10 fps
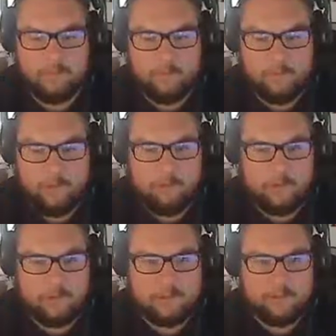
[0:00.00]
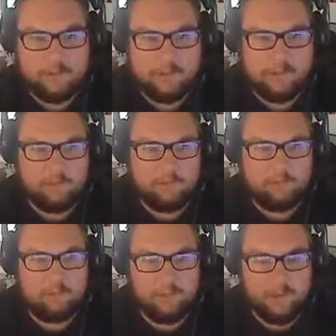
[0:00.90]
and we assume that the
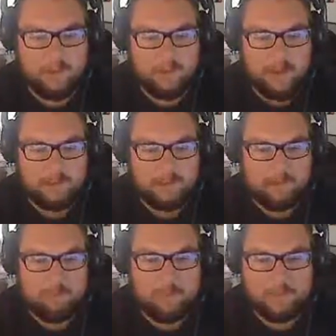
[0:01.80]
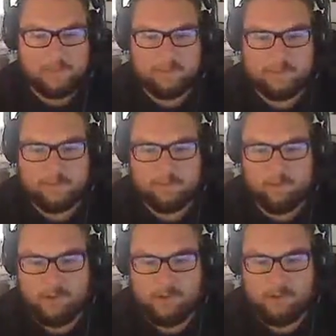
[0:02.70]
way they're acting with bits is some
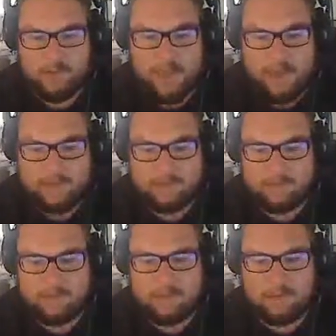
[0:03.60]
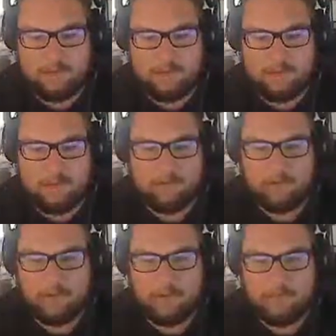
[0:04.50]
weird tax things and not
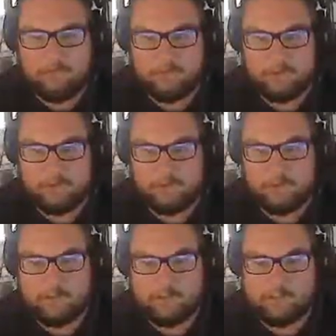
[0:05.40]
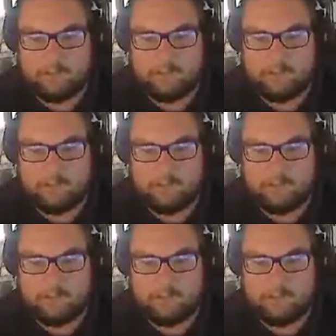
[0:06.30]
creating a virtual currency.